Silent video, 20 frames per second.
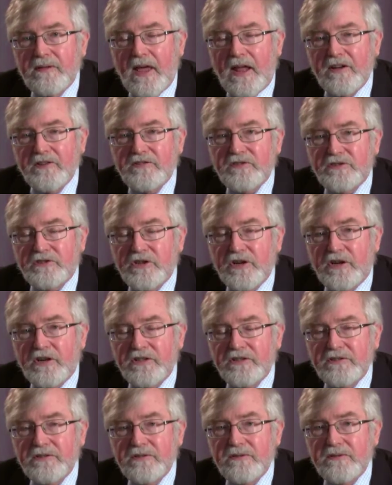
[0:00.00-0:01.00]
that is the
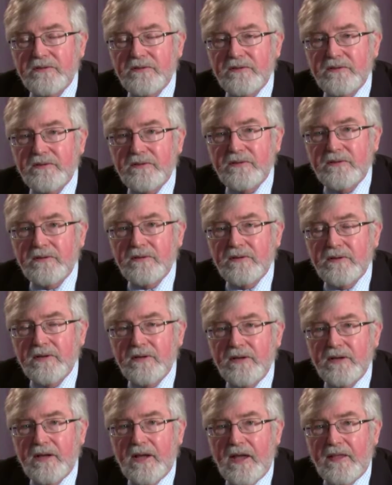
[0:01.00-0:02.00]
church,
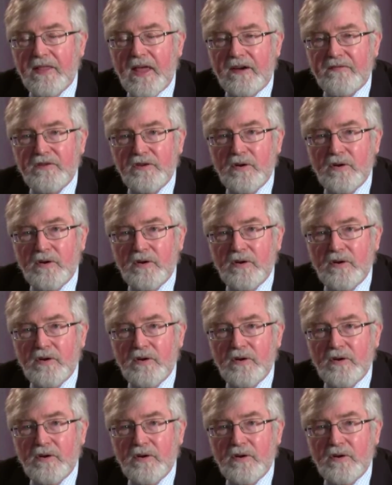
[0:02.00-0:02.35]
and that